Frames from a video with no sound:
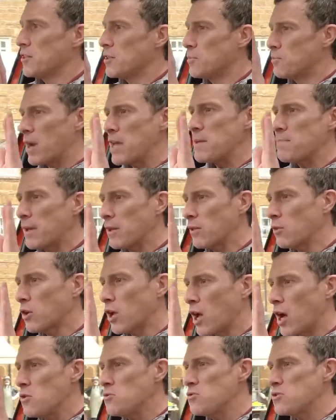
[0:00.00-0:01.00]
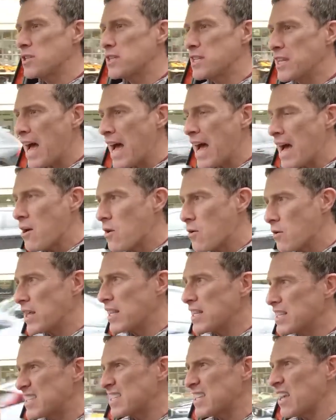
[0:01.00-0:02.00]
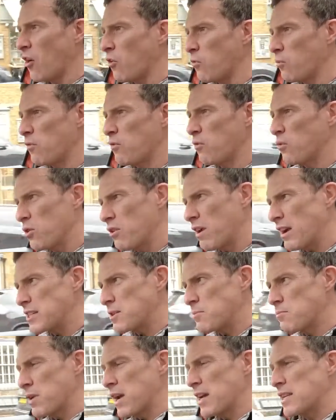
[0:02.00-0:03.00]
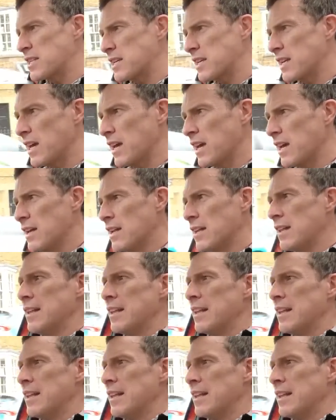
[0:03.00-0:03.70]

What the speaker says: the brake pedal goes down itself before you're actually pressing it.